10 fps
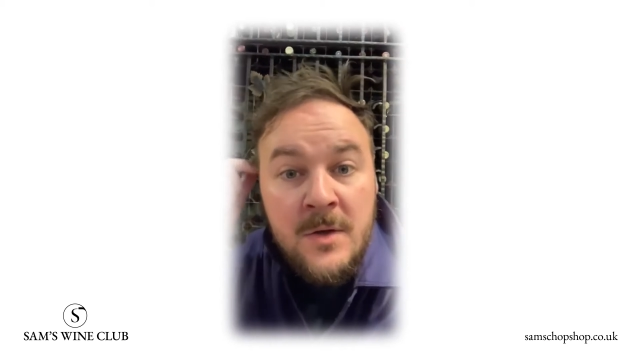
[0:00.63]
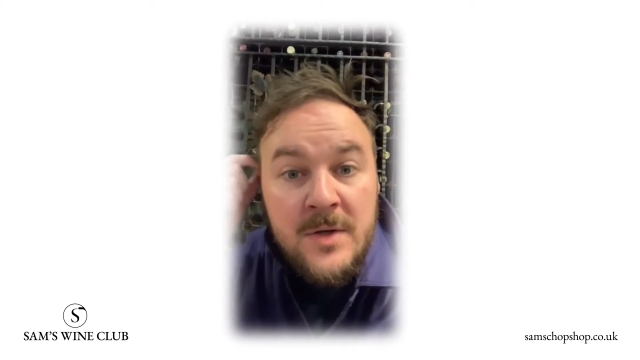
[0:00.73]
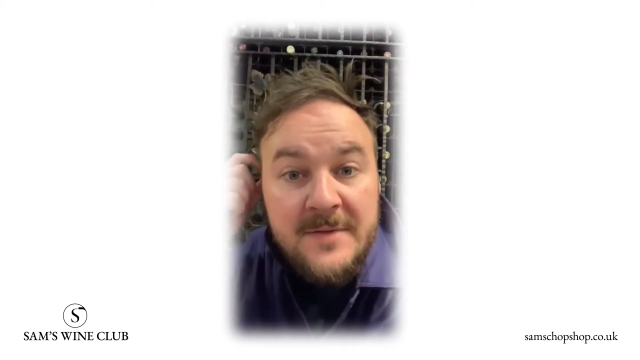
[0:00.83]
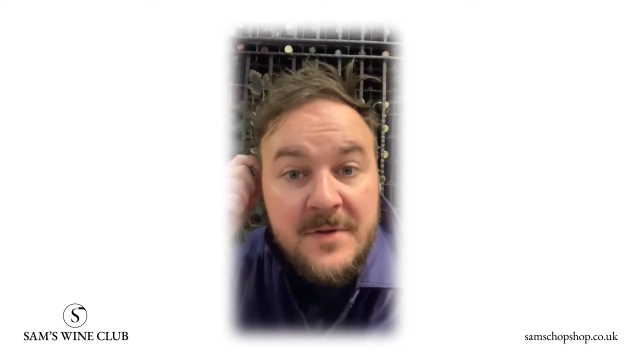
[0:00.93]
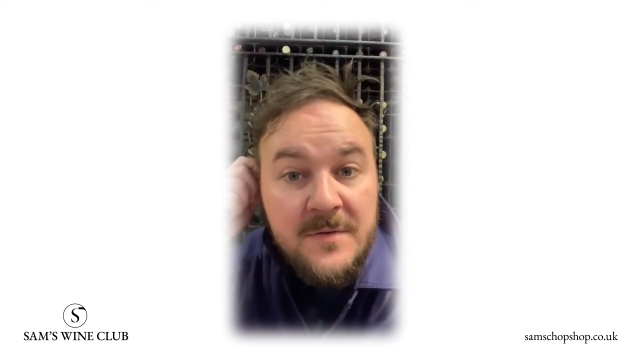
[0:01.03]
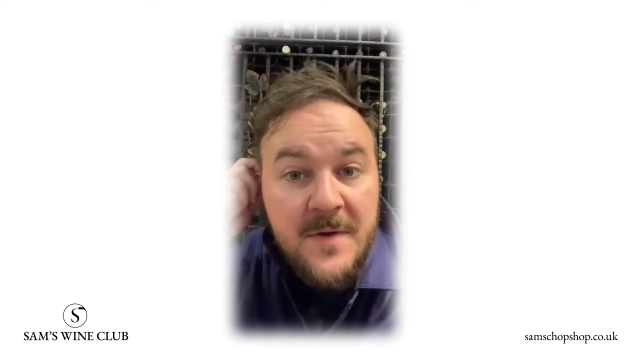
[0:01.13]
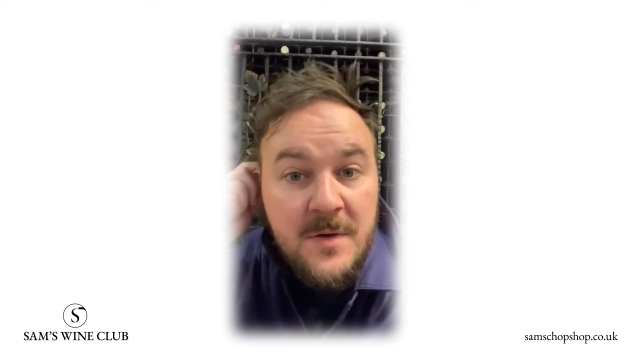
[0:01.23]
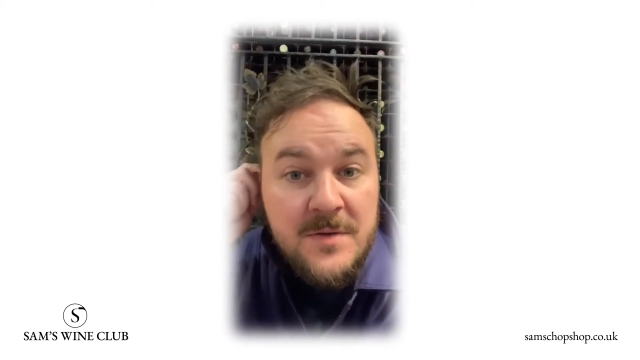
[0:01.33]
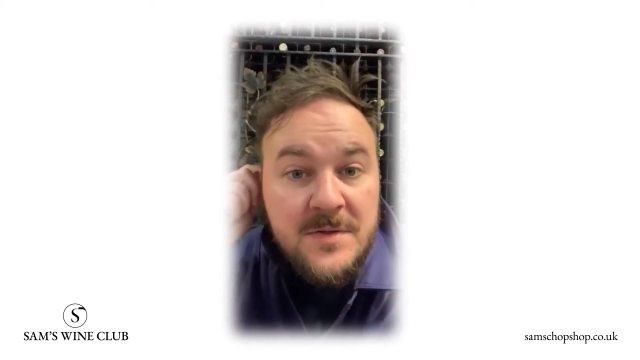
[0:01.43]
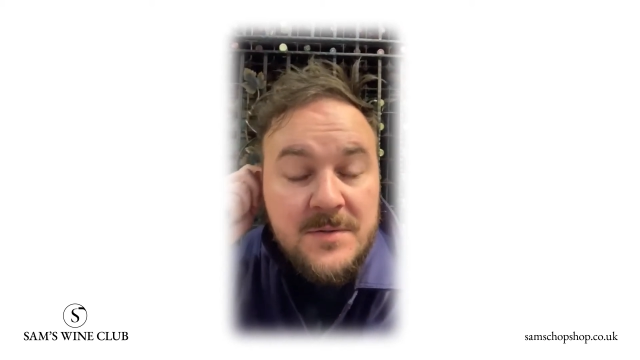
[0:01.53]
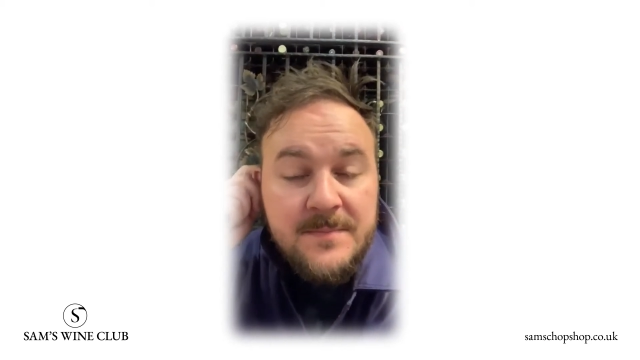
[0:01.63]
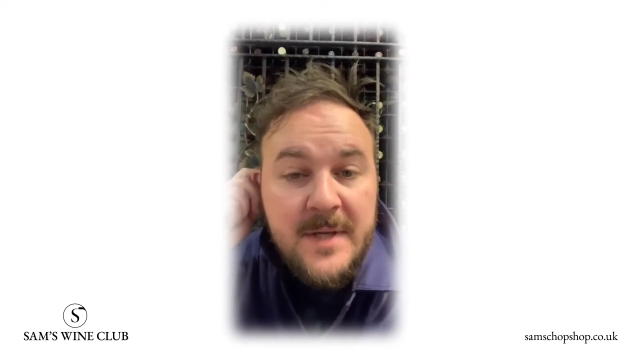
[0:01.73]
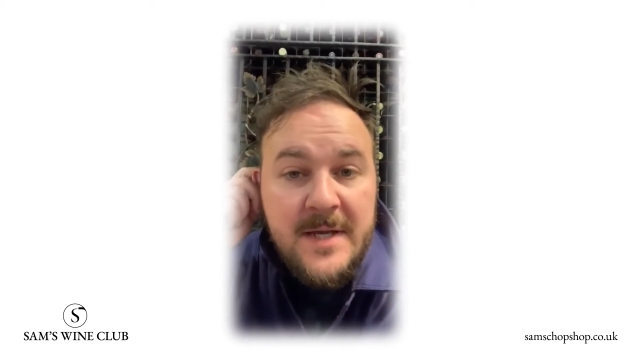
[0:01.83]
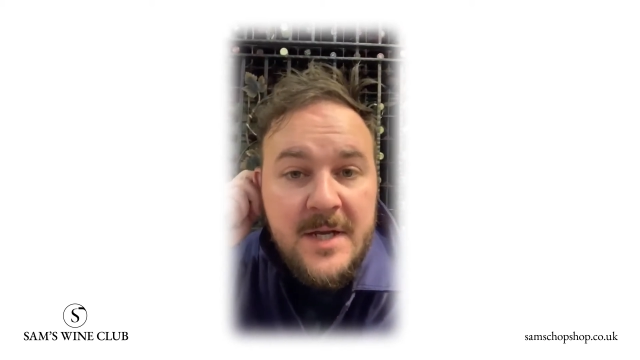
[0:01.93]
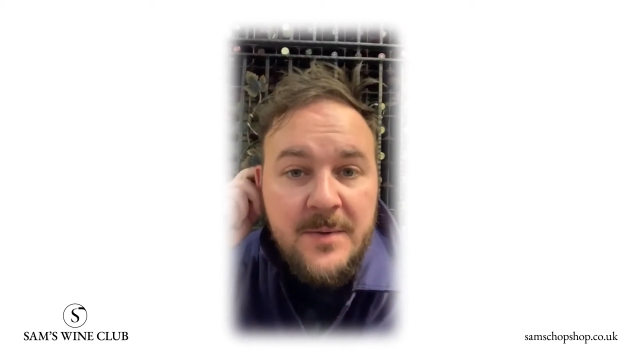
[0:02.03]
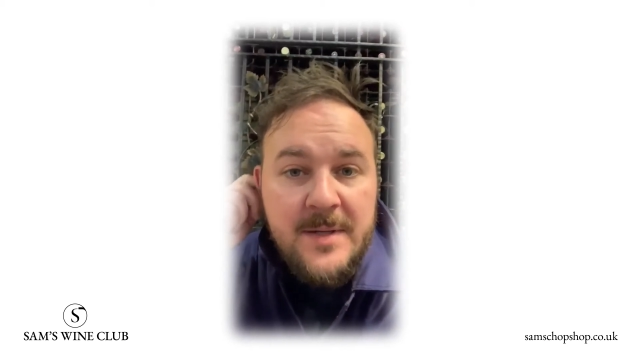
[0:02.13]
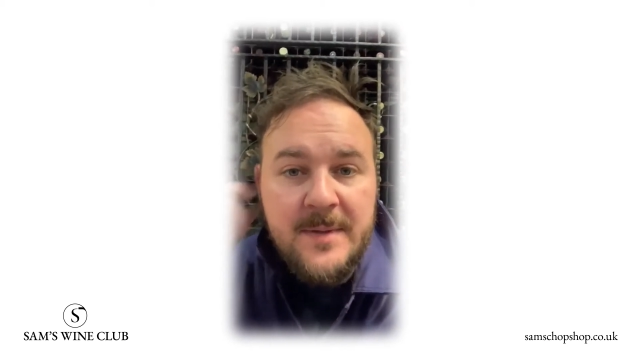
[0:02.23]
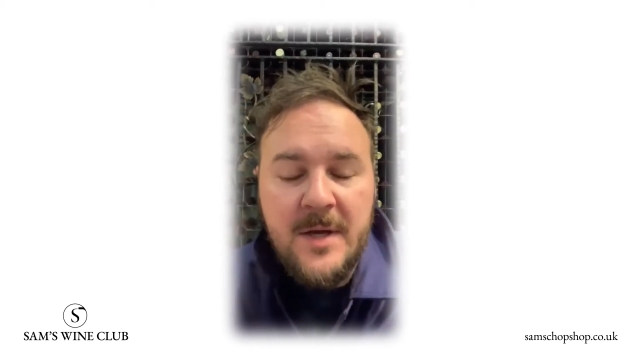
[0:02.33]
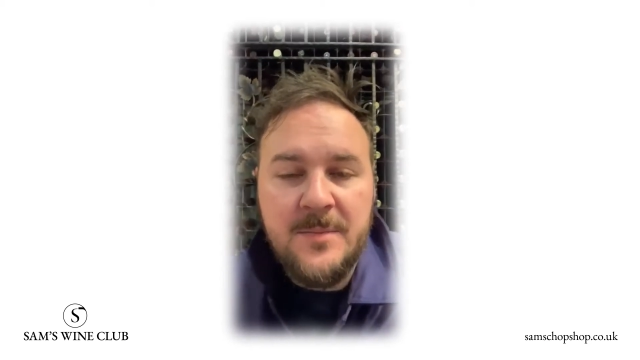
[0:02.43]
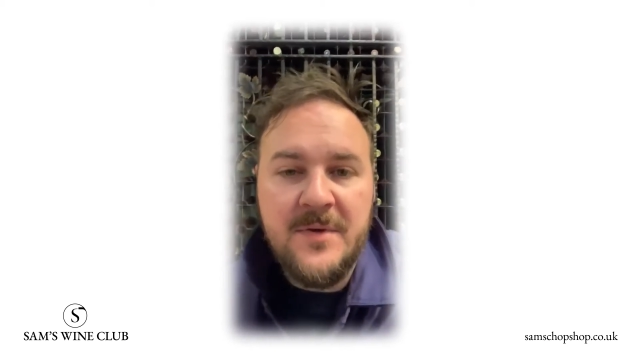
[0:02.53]
Good afternoon, folks. How are you
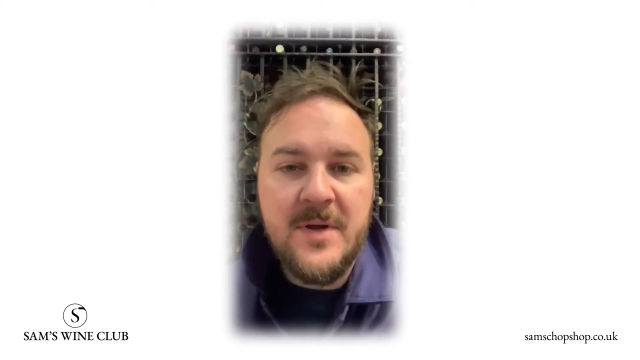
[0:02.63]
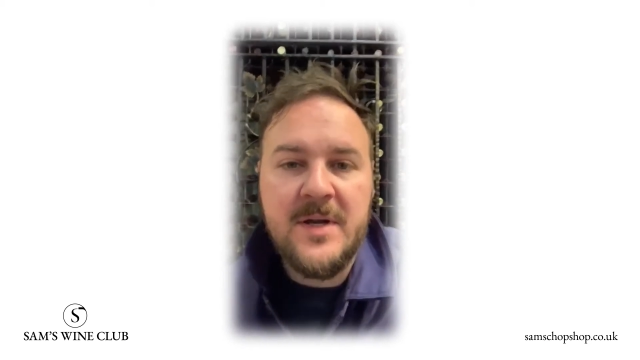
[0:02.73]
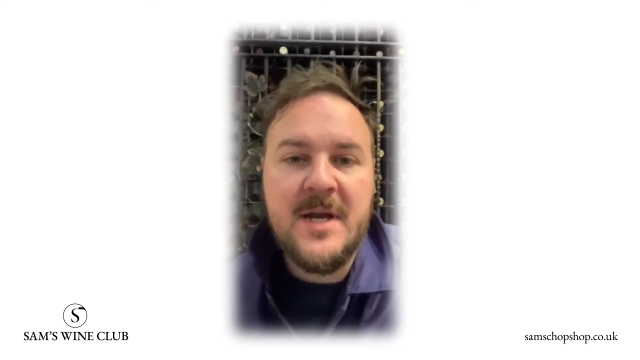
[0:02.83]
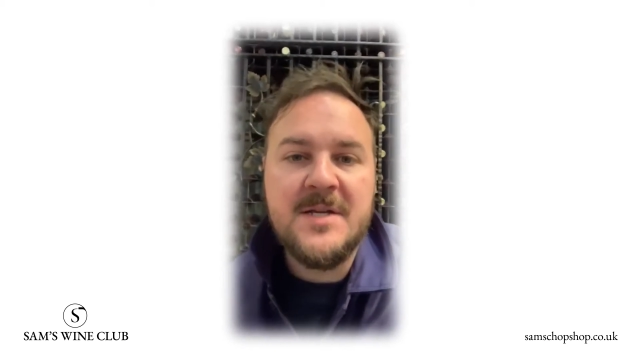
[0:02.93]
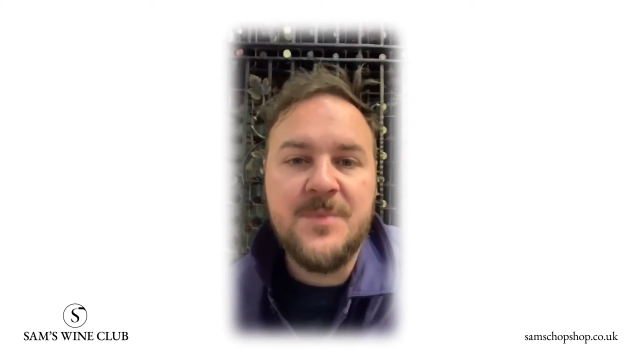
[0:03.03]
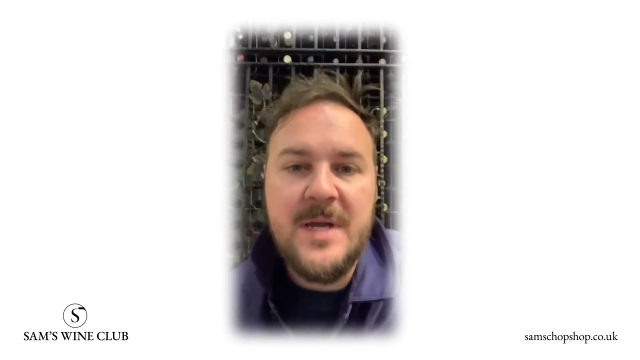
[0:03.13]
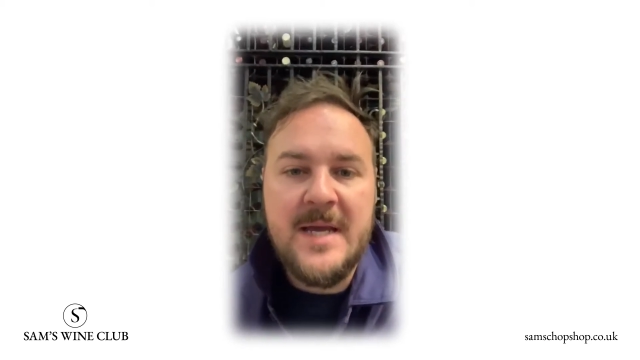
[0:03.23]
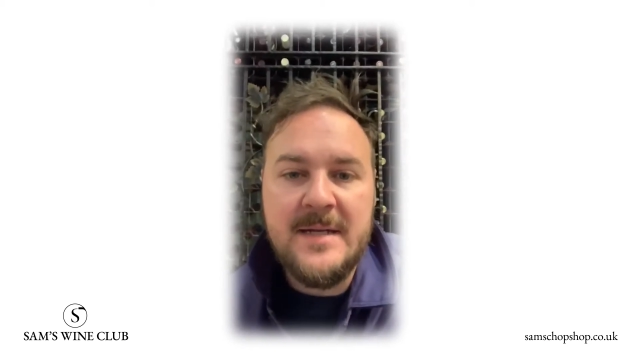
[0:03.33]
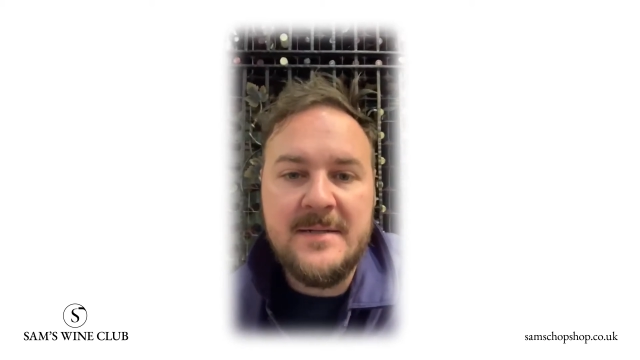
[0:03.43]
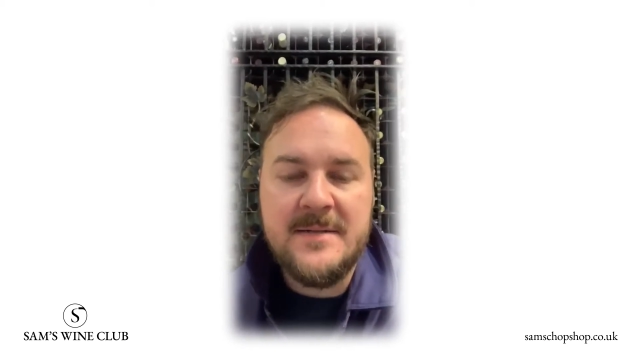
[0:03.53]
doing? I hope you had a nice weekend.